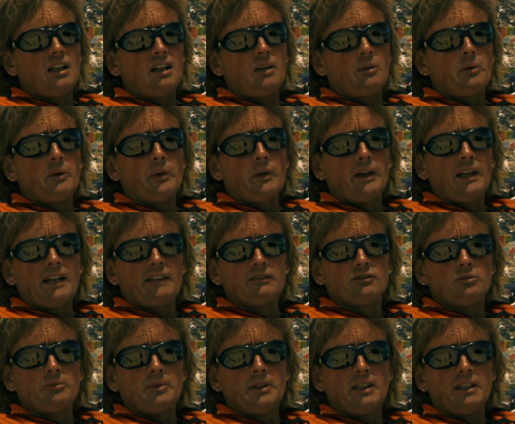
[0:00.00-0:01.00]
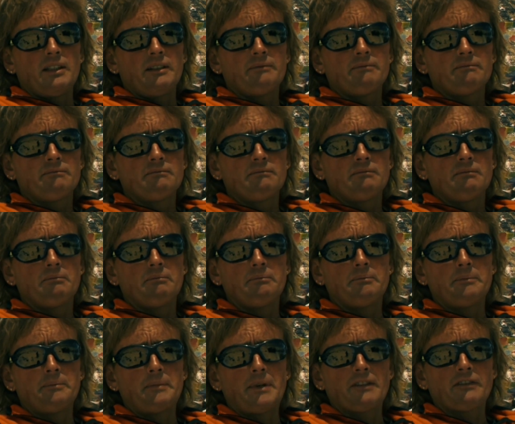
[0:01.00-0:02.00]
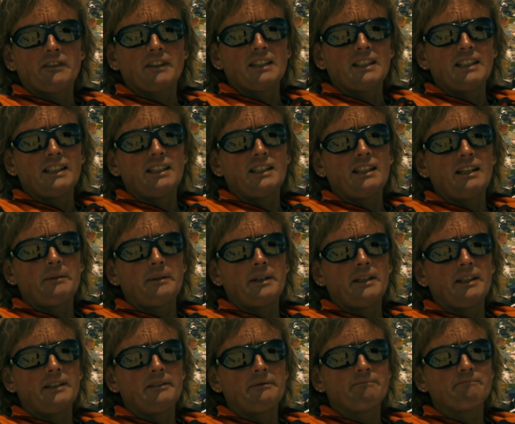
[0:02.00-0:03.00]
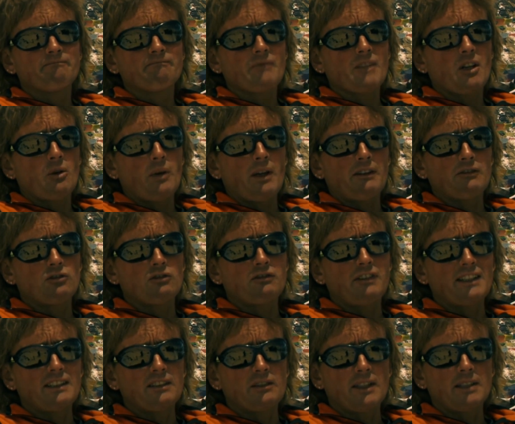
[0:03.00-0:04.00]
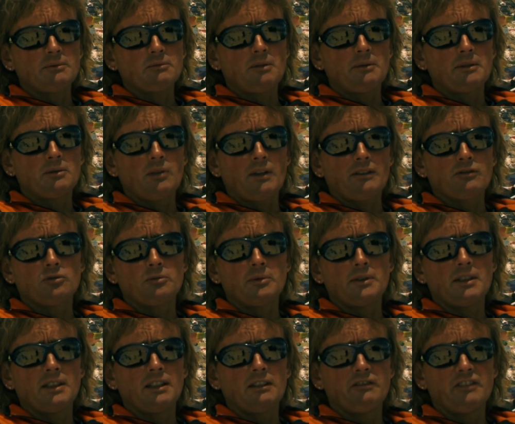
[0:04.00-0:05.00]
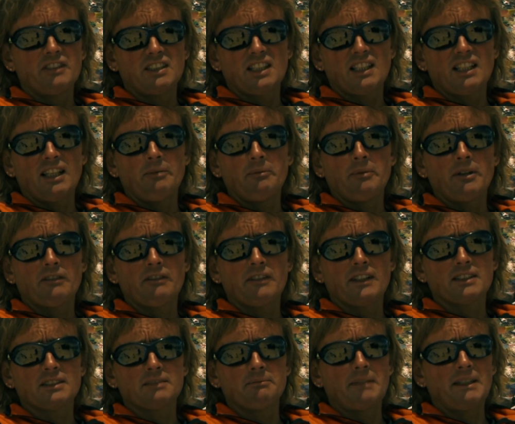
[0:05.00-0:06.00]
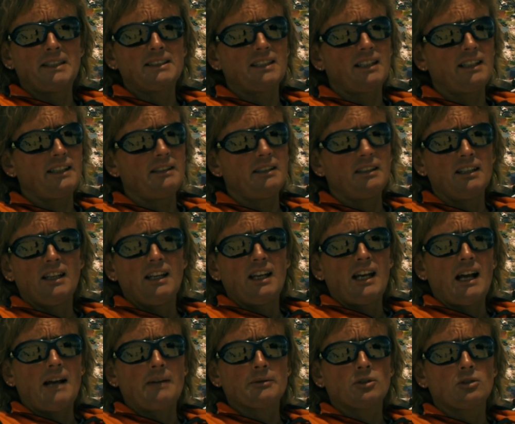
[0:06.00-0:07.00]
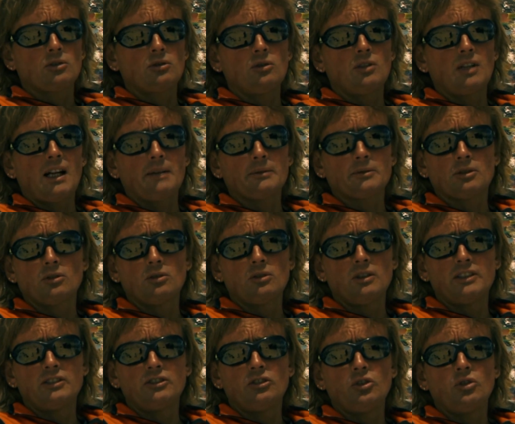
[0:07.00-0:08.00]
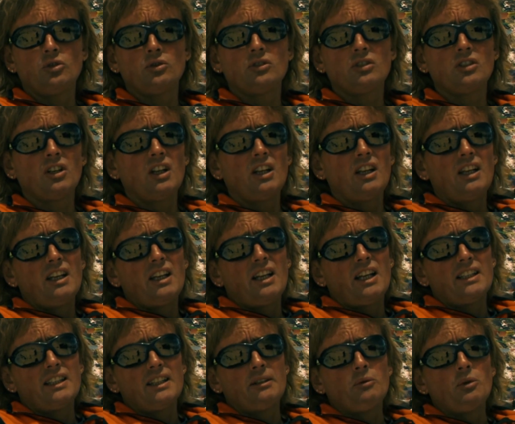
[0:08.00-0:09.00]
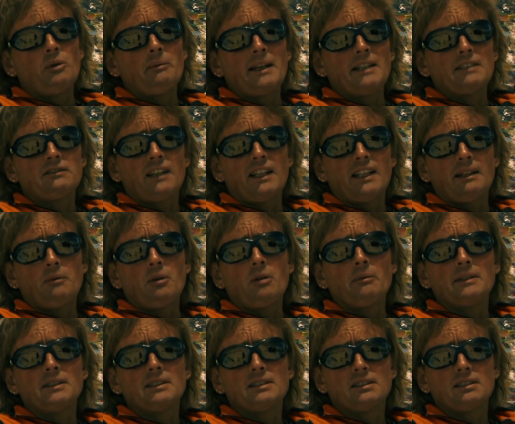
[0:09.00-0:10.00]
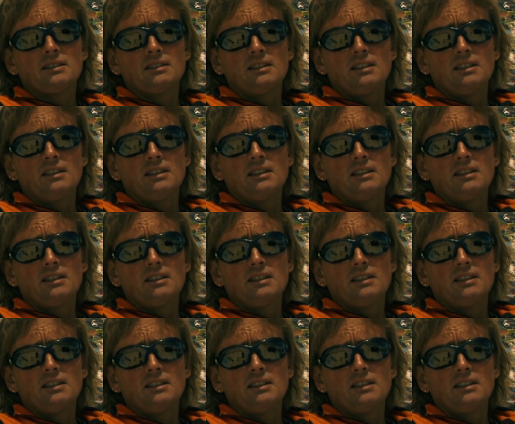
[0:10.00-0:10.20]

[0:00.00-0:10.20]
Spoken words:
we really have to be perfectly in every. We have to find the right moment. We have to be physically perfect, mentally absolutely tuned, and then we might find a moment,